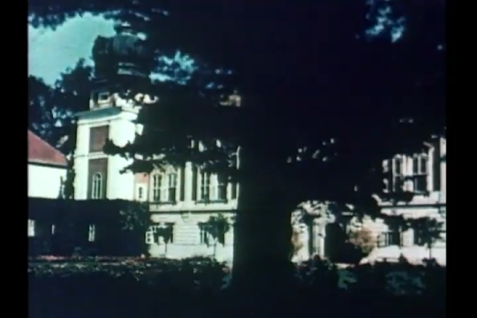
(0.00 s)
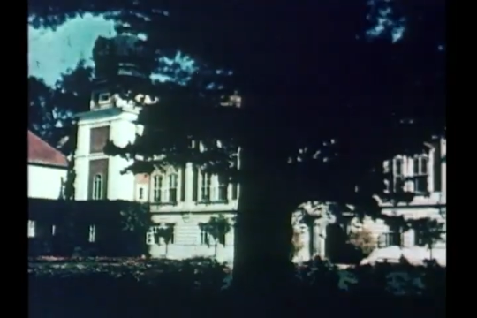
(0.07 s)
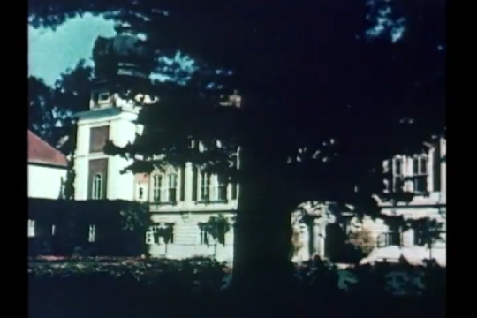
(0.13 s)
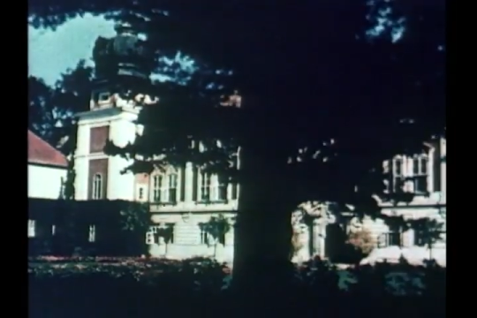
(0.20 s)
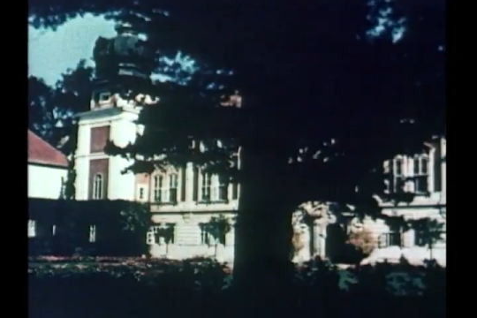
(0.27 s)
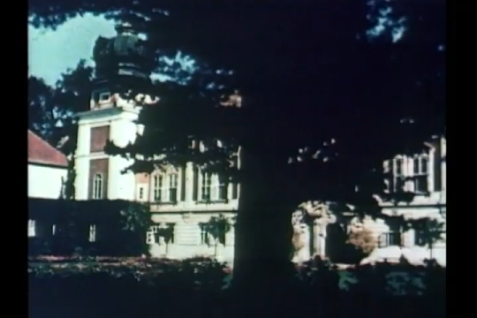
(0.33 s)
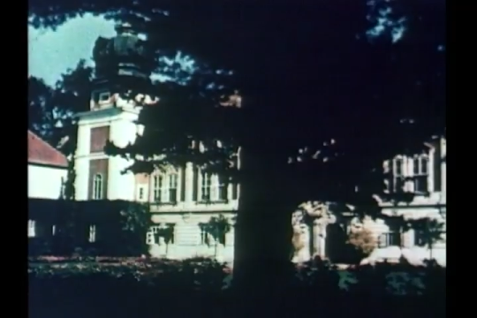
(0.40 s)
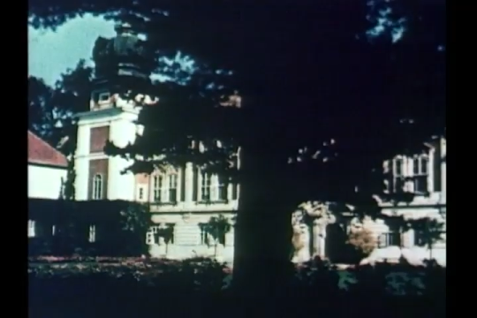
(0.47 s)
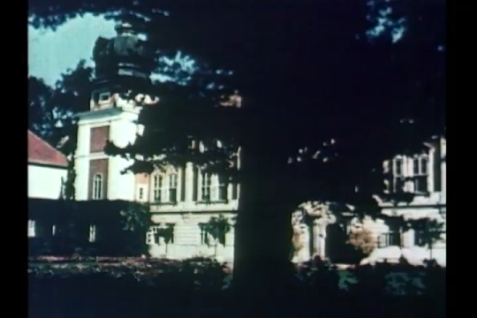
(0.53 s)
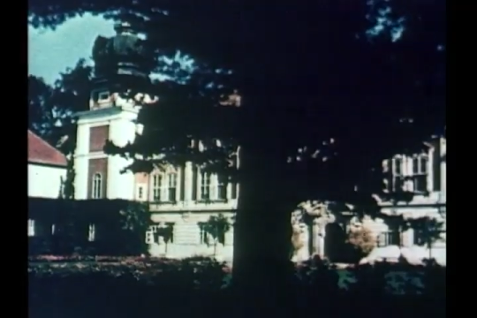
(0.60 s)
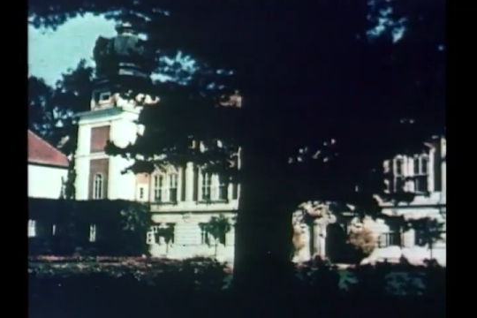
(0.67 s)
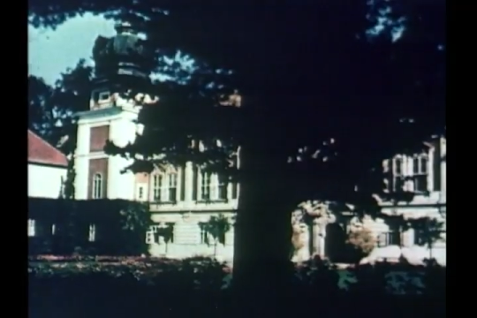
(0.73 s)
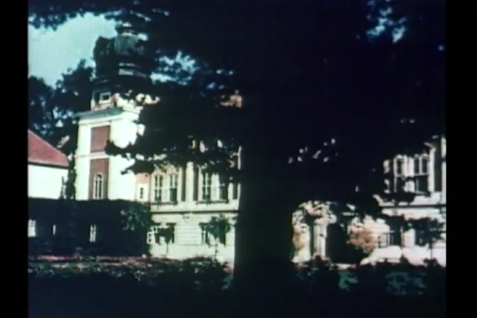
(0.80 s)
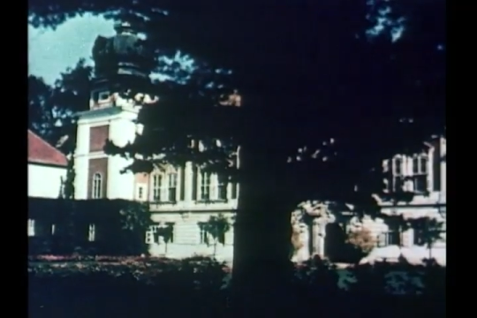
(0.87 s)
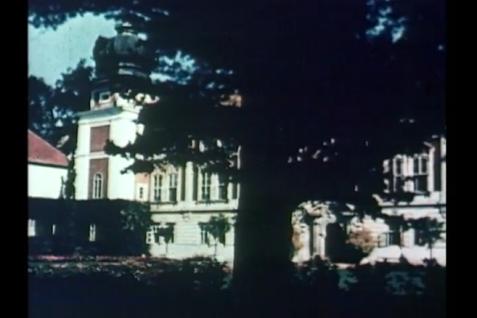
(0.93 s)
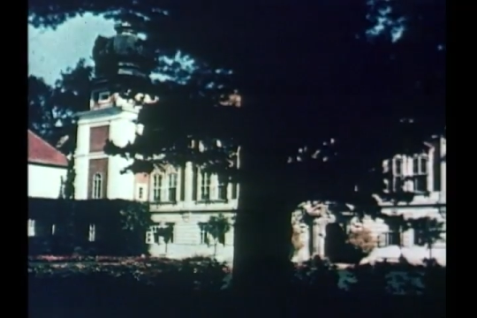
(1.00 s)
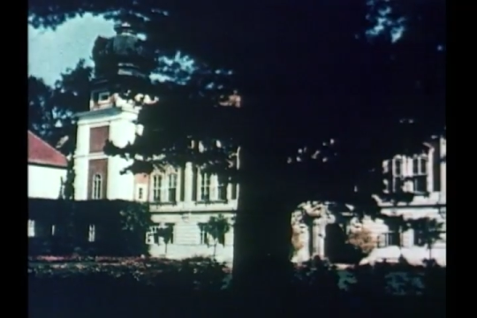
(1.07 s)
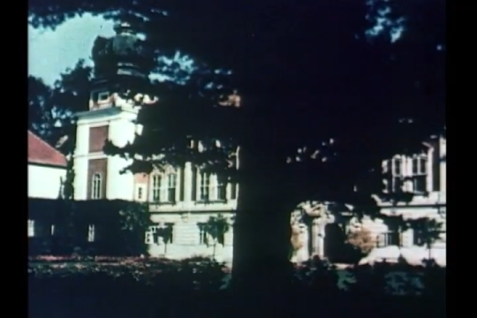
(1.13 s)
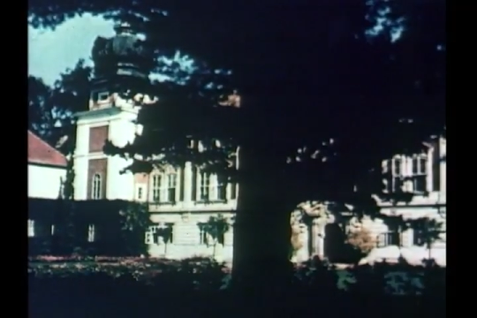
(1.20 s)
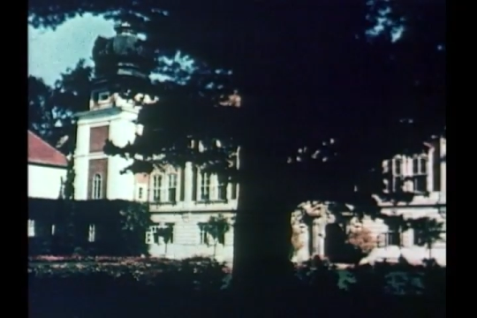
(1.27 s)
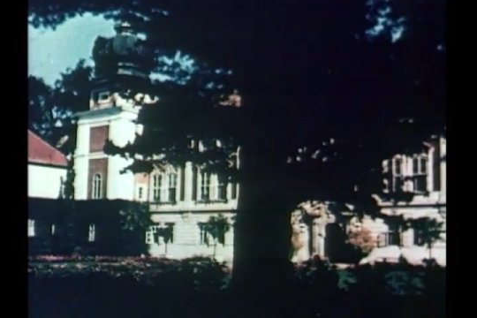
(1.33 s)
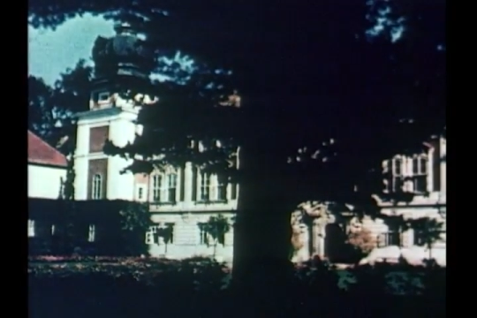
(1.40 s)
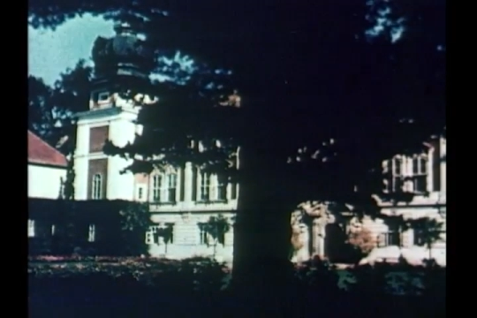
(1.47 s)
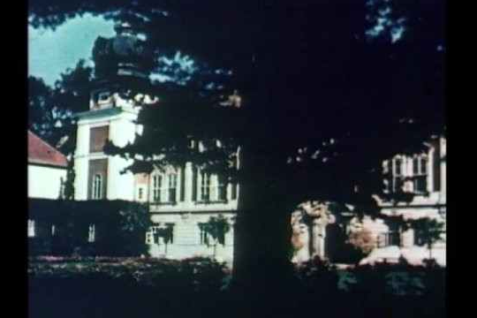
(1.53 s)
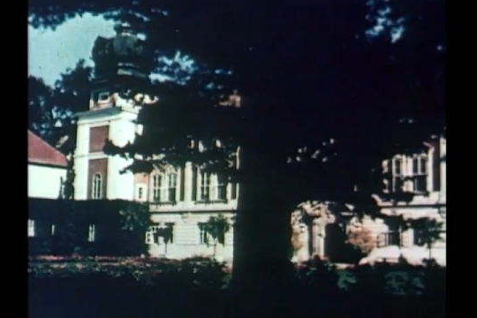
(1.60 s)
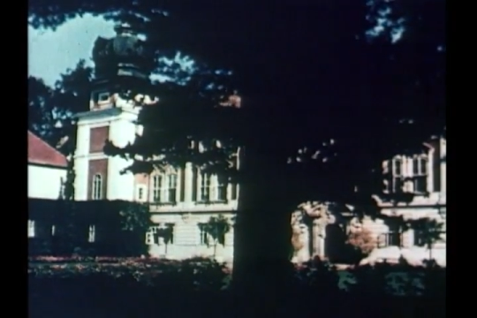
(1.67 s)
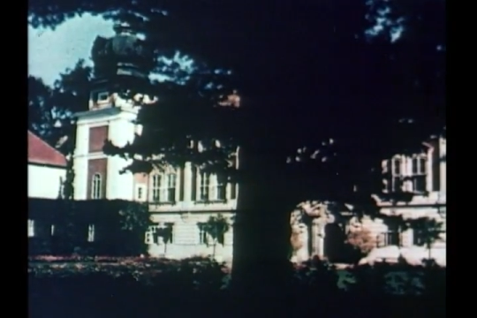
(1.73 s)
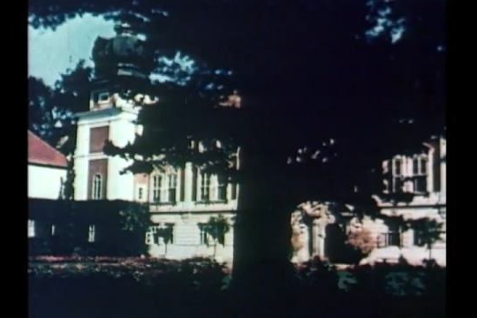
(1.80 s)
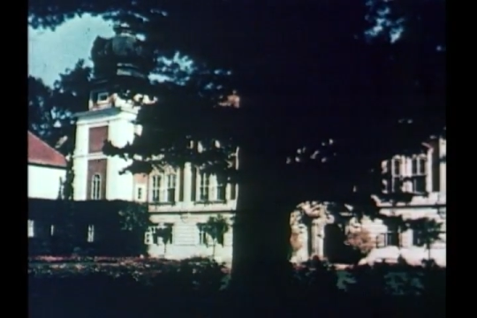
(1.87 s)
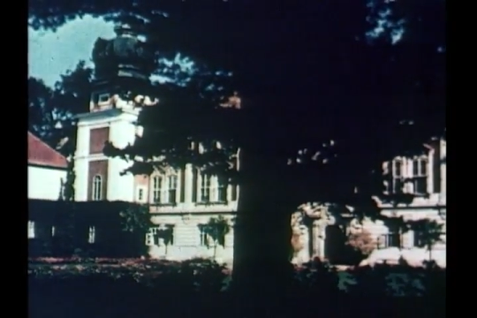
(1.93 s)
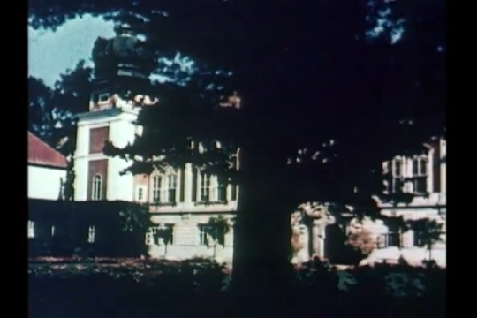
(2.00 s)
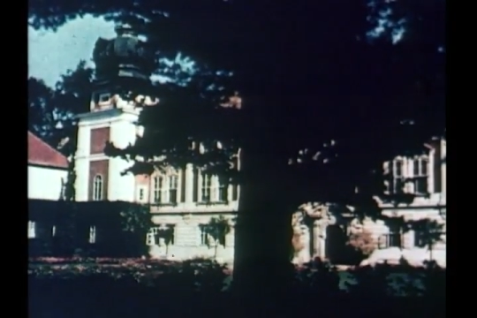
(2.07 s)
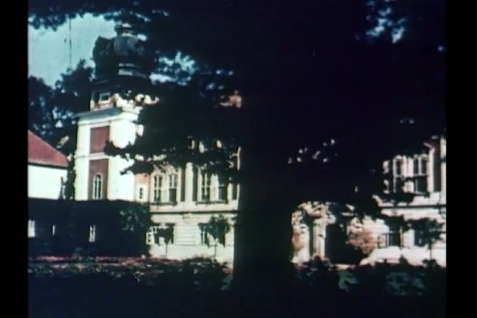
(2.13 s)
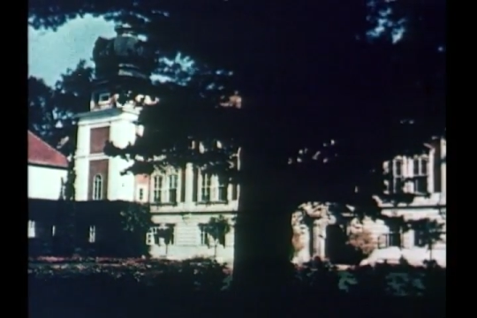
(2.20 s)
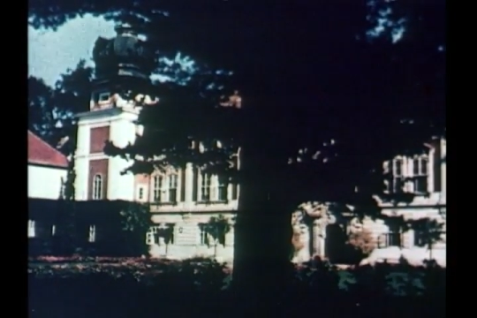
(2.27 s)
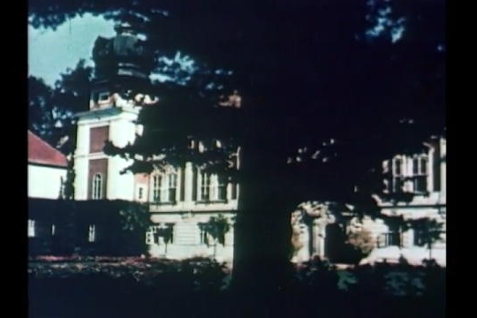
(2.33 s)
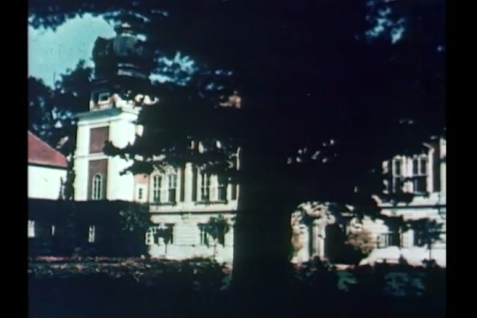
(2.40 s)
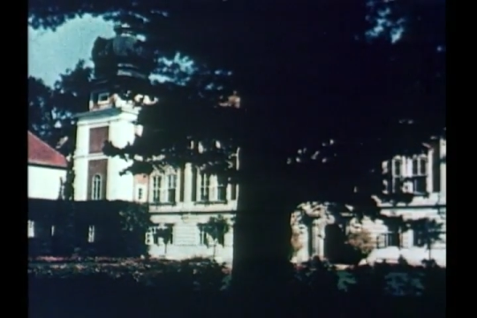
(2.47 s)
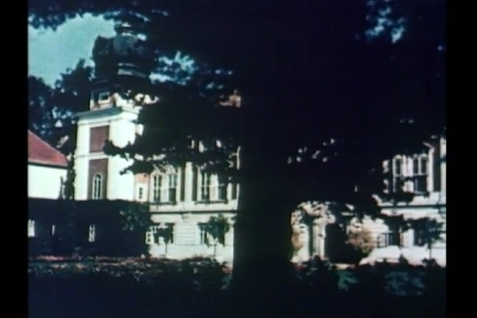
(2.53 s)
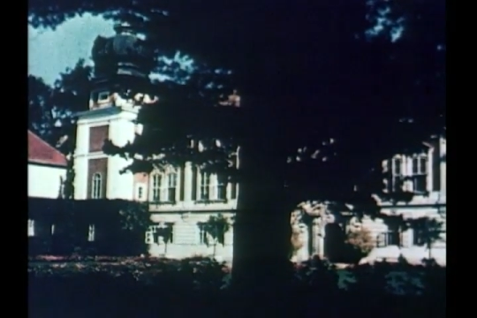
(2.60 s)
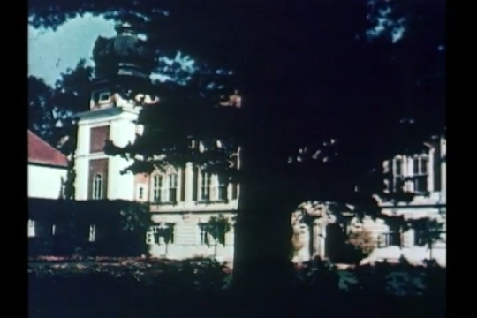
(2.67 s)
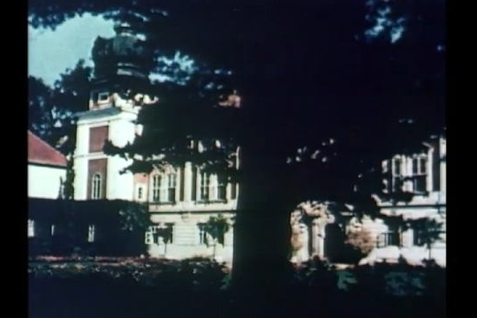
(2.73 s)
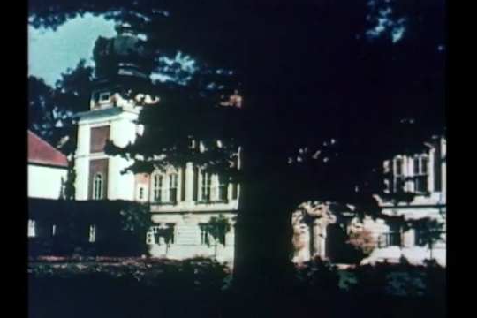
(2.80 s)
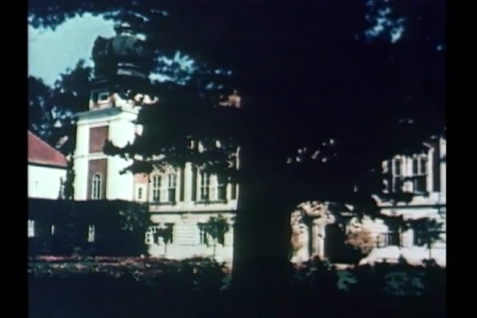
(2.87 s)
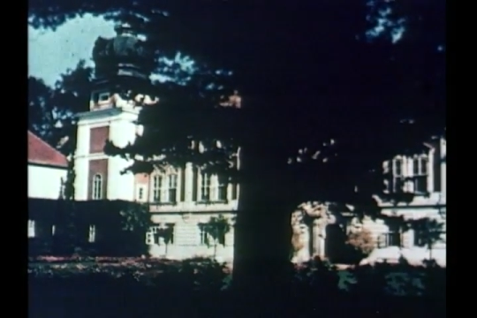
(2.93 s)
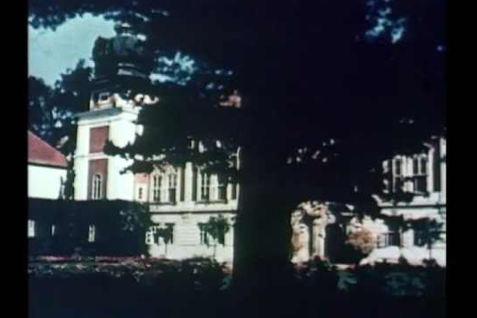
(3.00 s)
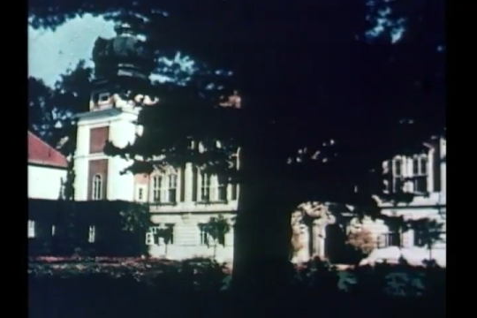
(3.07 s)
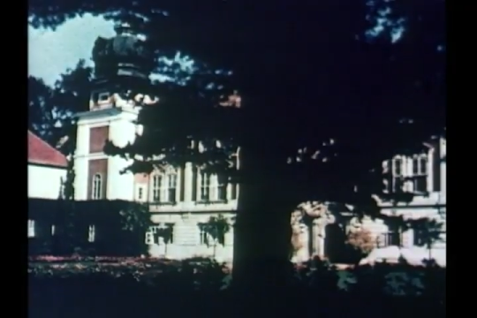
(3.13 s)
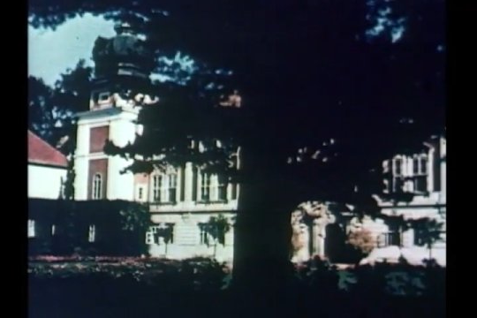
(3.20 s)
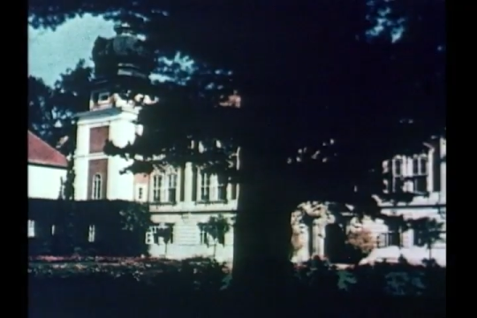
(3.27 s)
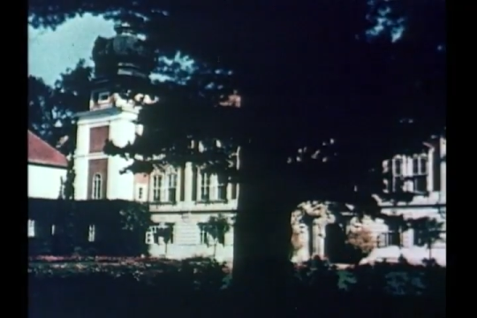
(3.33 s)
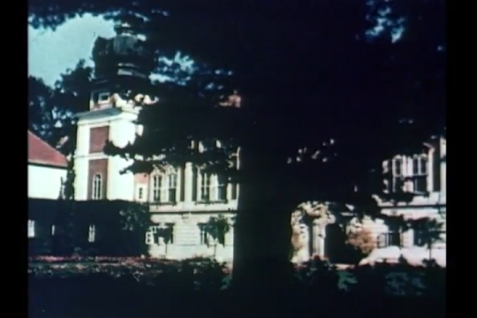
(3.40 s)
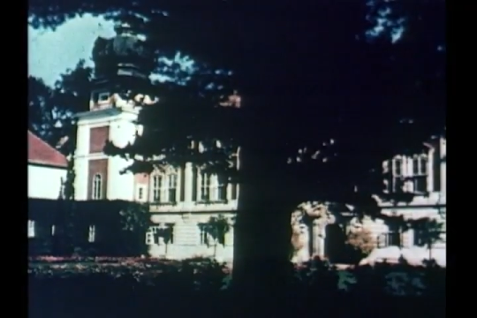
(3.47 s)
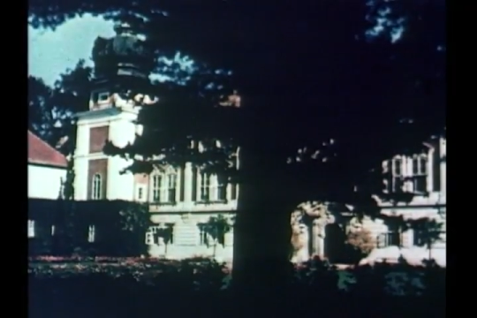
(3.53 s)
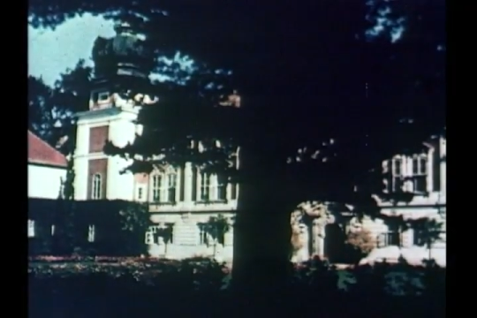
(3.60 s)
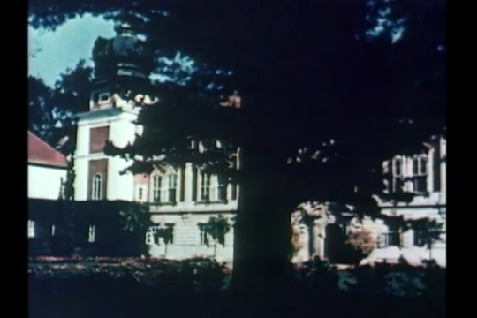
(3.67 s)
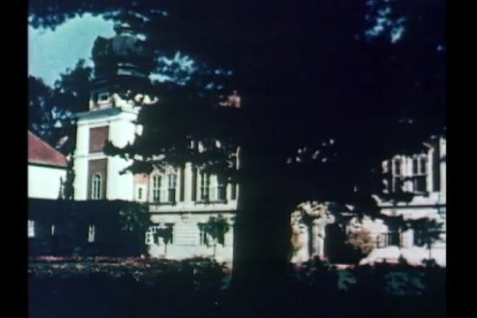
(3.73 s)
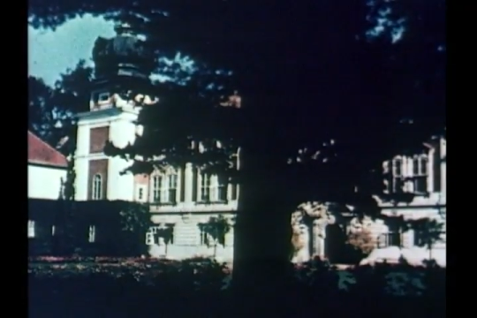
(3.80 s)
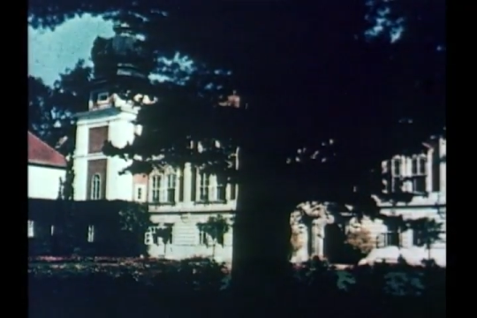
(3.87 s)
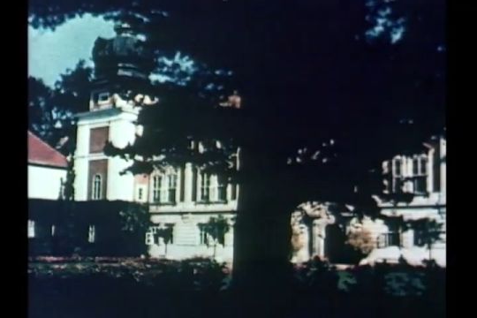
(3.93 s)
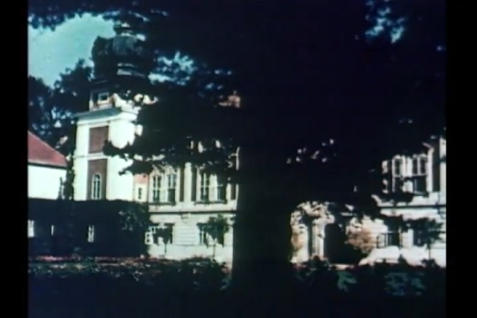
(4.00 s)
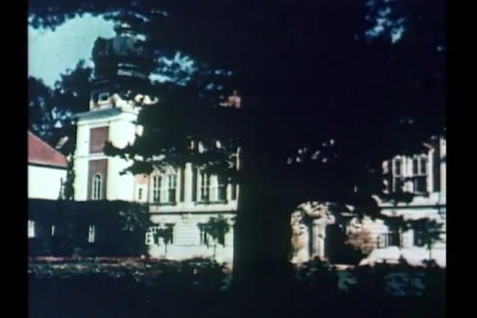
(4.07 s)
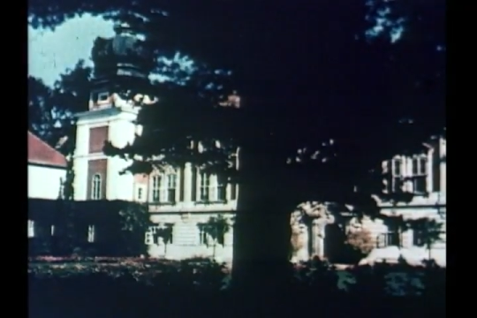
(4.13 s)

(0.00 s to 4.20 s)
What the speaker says: Nobody's mouth can be seen.